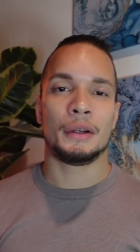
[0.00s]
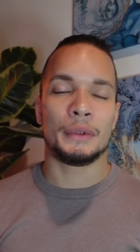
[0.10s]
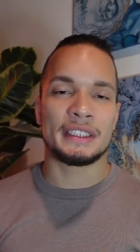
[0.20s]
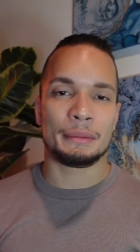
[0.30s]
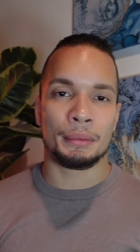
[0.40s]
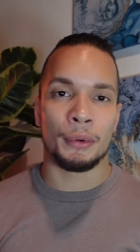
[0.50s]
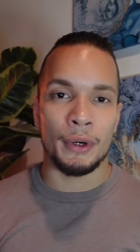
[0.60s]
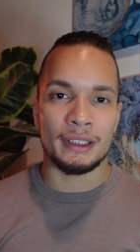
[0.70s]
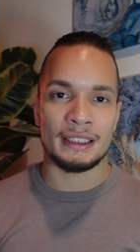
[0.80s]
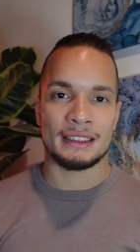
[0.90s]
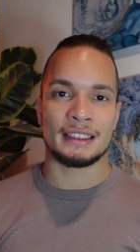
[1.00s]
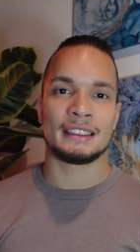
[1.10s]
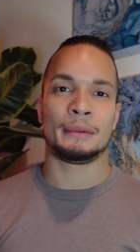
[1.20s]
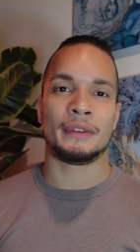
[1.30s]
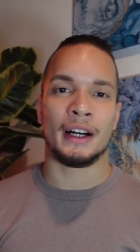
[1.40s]
we support the
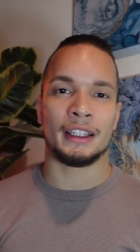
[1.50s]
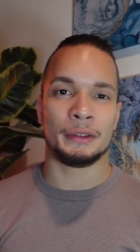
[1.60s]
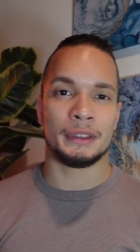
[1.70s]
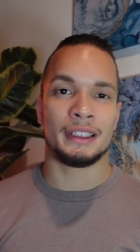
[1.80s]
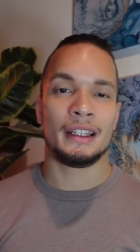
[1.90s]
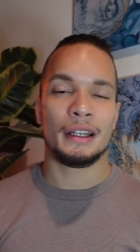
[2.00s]
system of Hollywood,